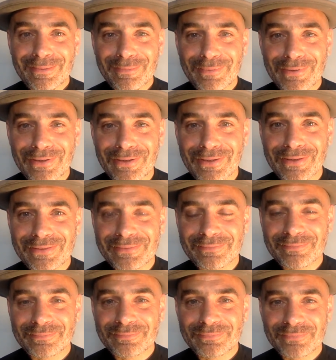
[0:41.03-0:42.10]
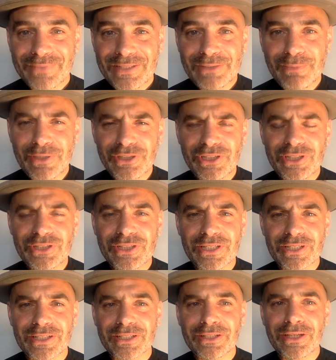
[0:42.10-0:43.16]
but it's much easier
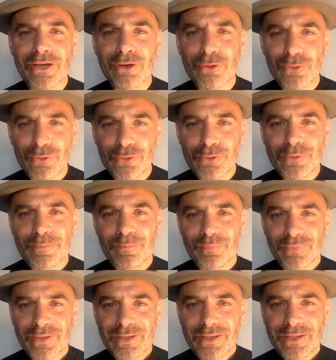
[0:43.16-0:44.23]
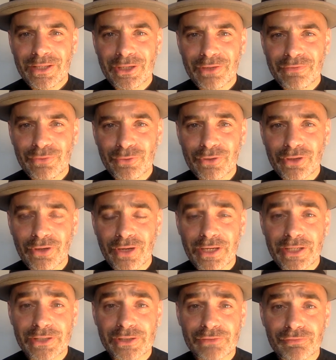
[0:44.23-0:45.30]
to know, if your
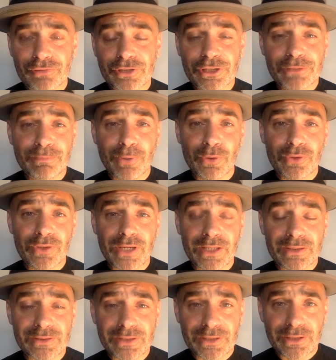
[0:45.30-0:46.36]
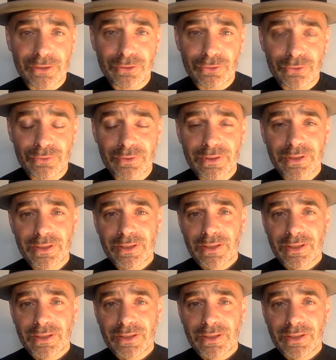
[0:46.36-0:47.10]
client is responding to you,